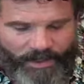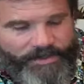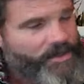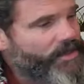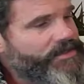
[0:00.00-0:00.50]

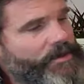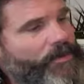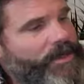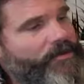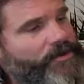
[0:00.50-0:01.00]
So let's say
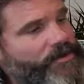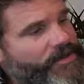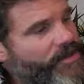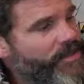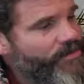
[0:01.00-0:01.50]
we
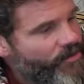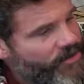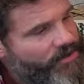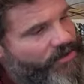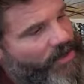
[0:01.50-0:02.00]
introduce this, which
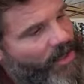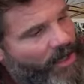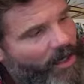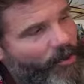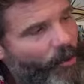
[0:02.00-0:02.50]
is
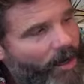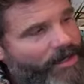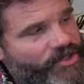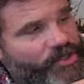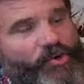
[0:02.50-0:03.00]
a
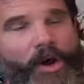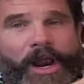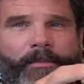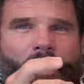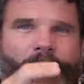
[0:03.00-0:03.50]
great
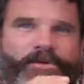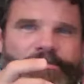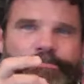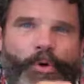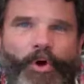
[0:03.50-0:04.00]
stripe,
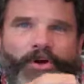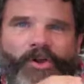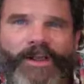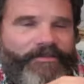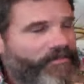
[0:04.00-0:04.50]
almost
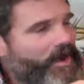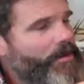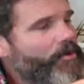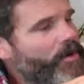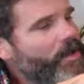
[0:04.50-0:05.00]
bark-like
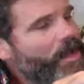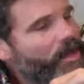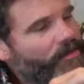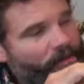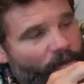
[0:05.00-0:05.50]
fabric
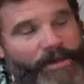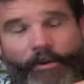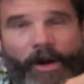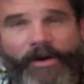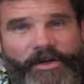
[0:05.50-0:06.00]
that would be
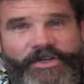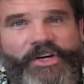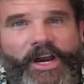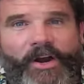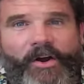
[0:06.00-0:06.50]
great on a
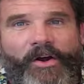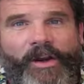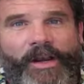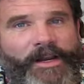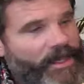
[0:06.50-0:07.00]
chair.
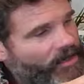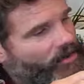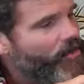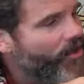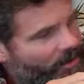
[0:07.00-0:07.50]
And again, you're
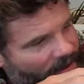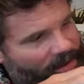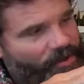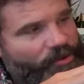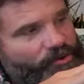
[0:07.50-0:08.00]
looking at
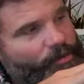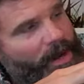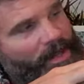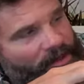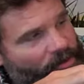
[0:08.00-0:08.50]
that neutral
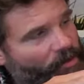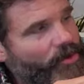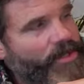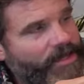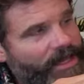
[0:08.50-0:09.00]
palette, you're
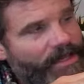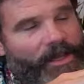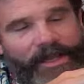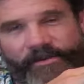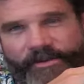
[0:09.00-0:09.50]
looking at that
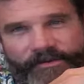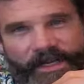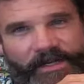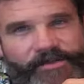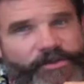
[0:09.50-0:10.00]
layers of
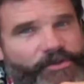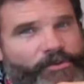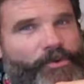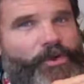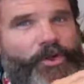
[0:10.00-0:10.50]
textures, you're
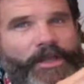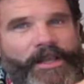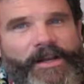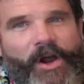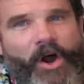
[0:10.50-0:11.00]

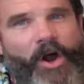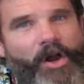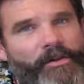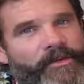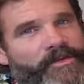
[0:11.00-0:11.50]
looking at
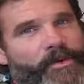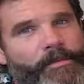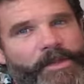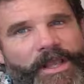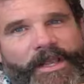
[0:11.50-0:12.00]
all of these
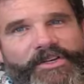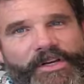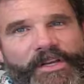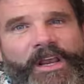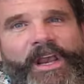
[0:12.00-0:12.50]

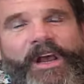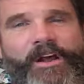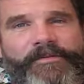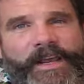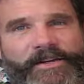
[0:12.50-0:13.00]
replication
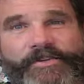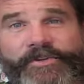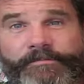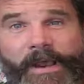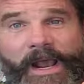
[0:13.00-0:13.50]
of textures
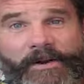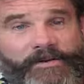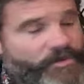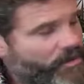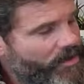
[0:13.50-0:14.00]
and
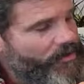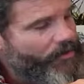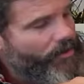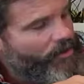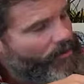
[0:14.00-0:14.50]
patterns within the
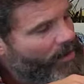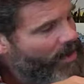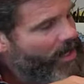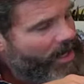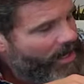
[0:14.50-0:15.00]
room.
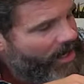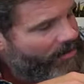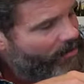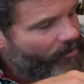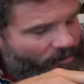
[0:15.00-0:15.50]

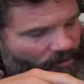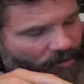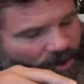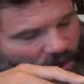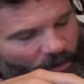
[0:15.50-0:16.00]
And
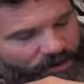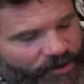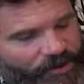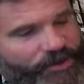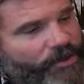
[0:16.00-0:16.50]
you know, what you
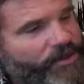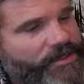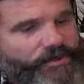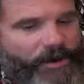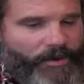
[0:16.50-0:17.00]
could do is
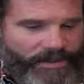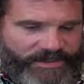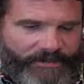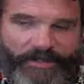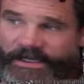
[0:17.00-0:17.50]
throw in
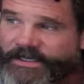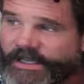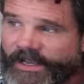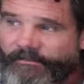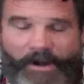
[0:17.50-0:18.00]
some of these
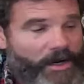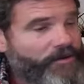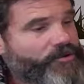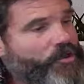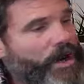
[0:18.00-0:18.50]
like
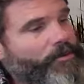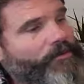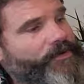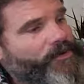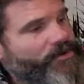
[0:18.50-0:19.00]
modern tribal
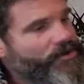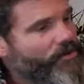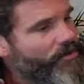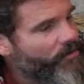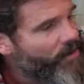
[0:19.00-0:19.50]
feels to
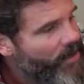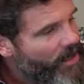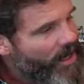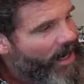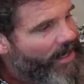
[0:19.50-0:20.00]
them
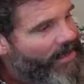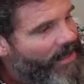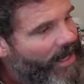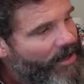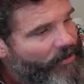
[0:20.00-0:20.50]
and
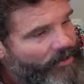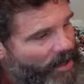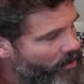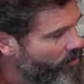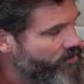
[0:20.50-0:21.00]
layer
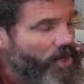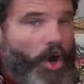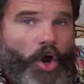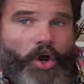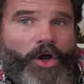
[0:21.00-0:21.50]
those
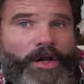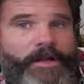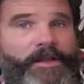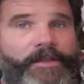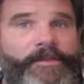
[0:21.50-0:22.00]

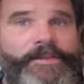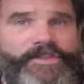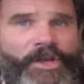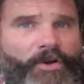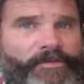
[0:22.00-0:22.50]
on the
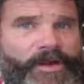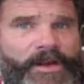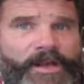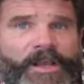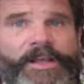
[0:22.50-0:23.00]
sofa
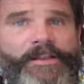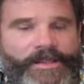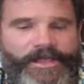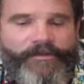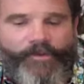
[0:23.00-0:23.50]

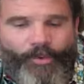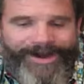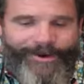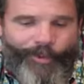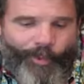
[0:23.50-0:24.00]
that give you a
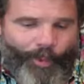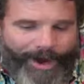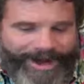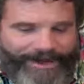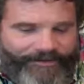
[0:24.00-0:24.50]

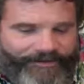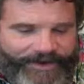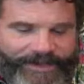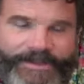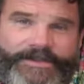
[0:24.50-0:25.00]
great
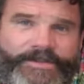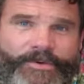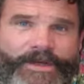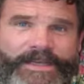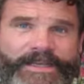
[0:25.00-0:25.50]
feeling
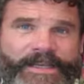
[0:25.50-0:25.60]
to it.